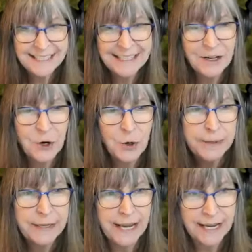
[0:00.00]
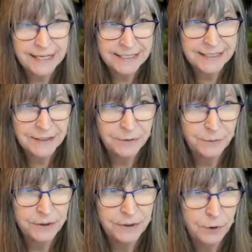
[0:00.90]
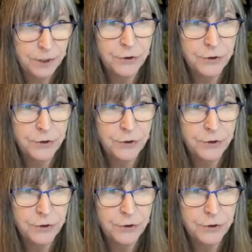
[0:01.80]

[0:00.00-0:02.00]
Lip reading: in OBS with what you're